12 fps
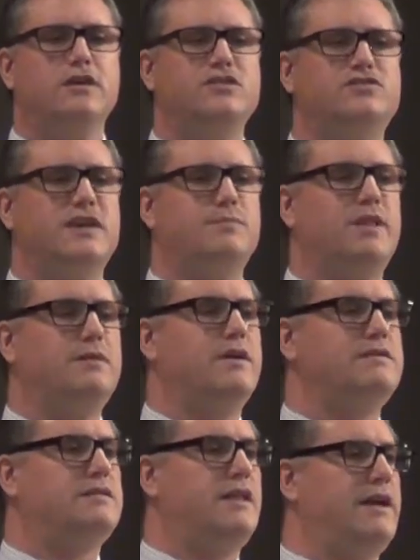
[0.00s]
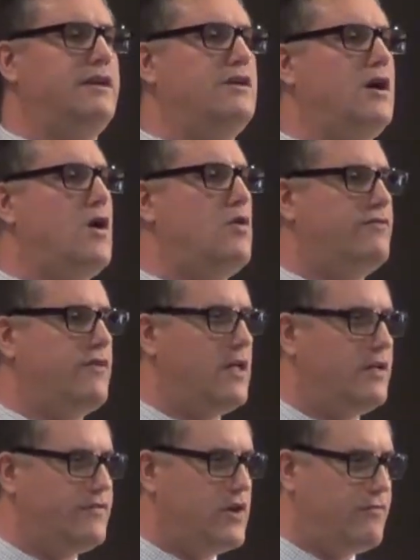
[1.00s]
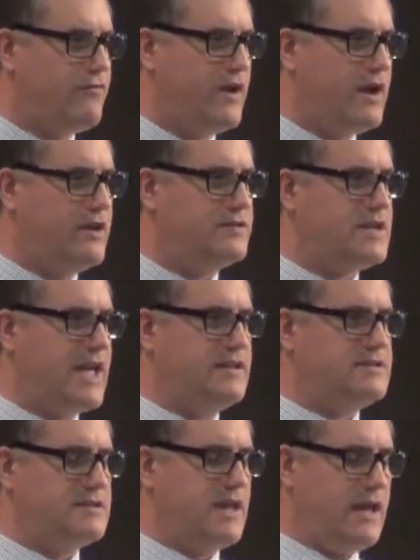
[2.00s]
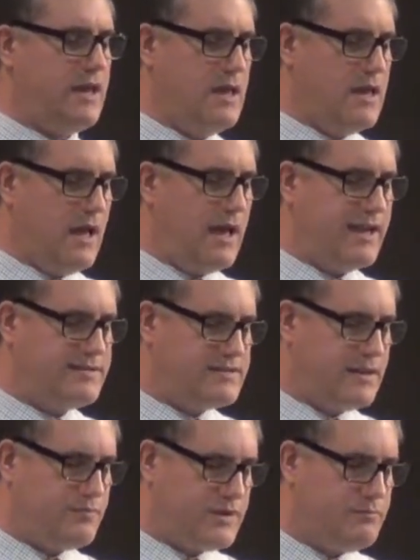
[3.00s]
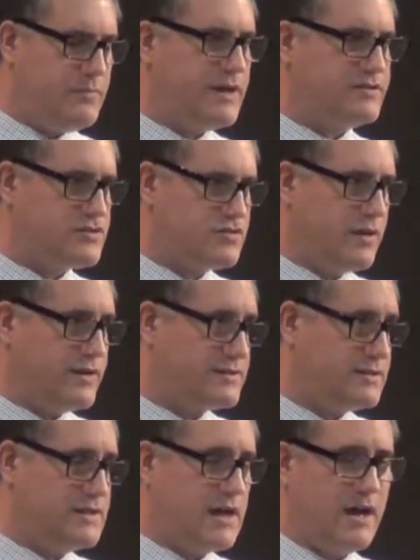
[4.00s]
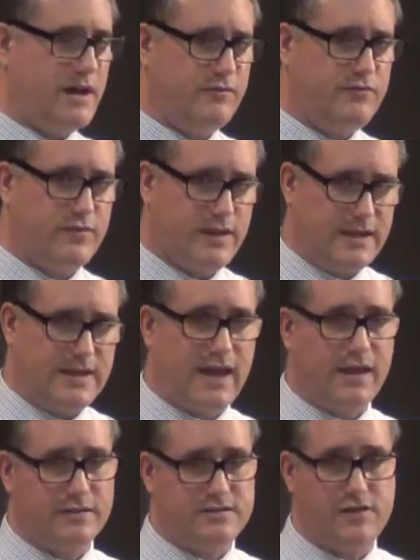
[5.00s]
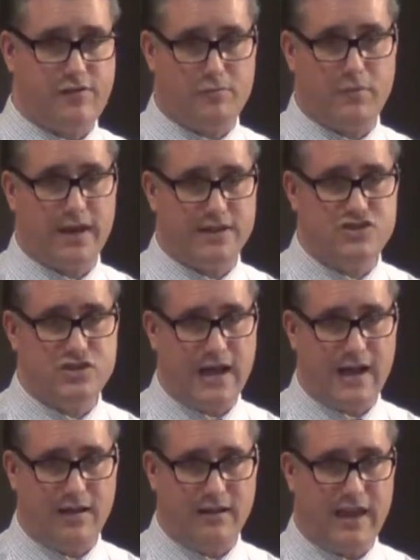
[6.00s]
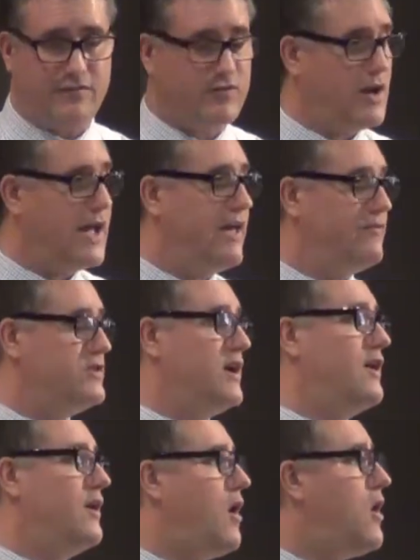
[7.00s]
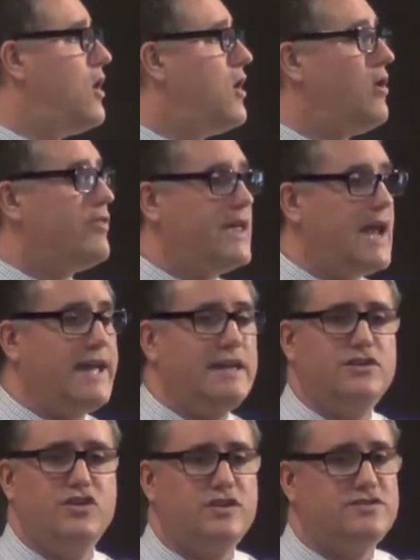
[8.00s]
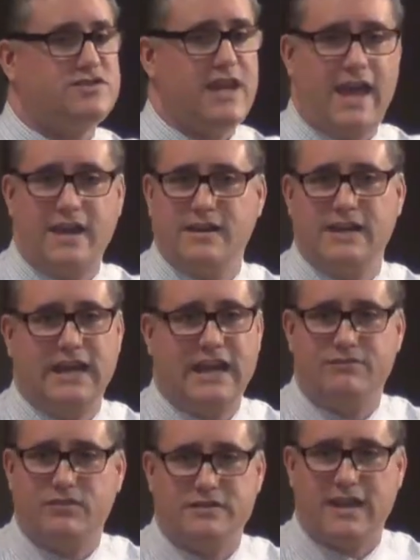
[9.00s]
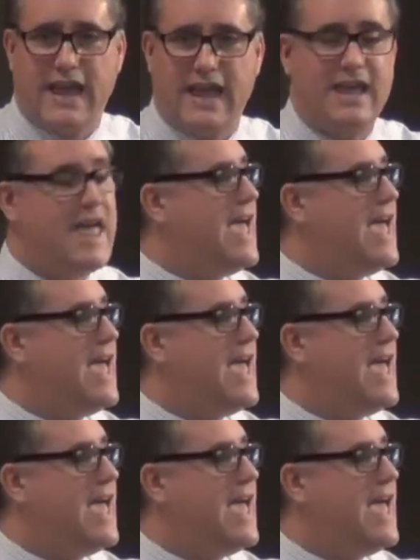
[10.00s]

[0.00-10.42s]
you simply must let go of all of your fears and say, I simply must trust God for the guidance of my child. After I have done all that I can do to stand in an evil day,